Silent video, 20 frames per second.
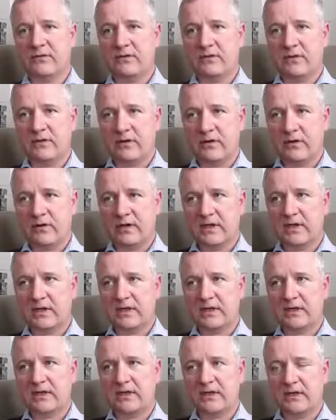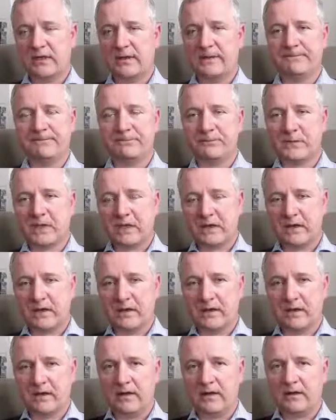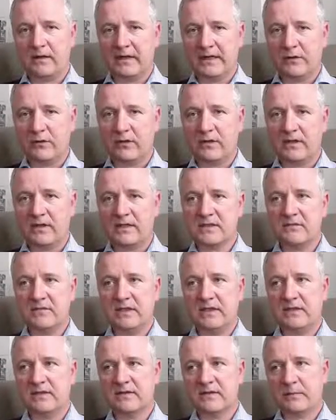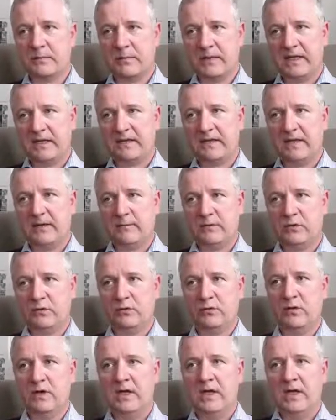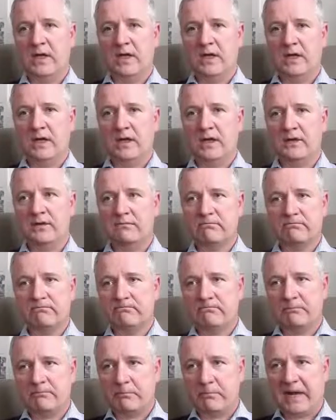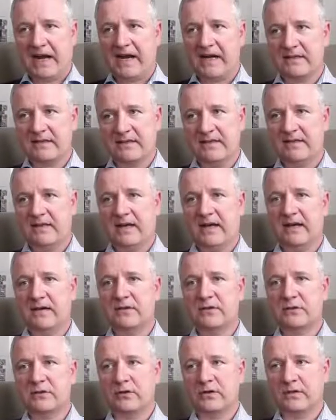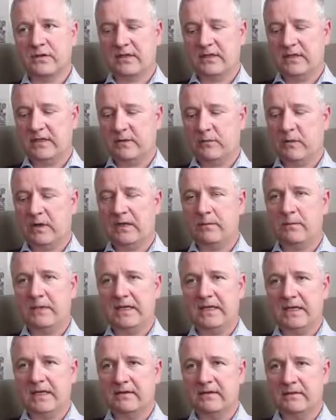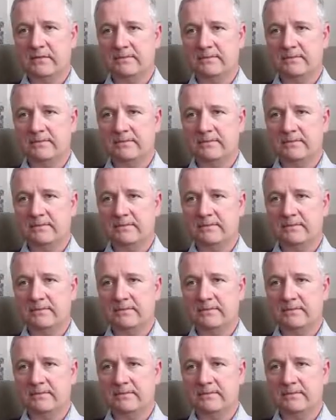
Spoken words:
longer recordings, we split them to parts that are shorter than 1 minute.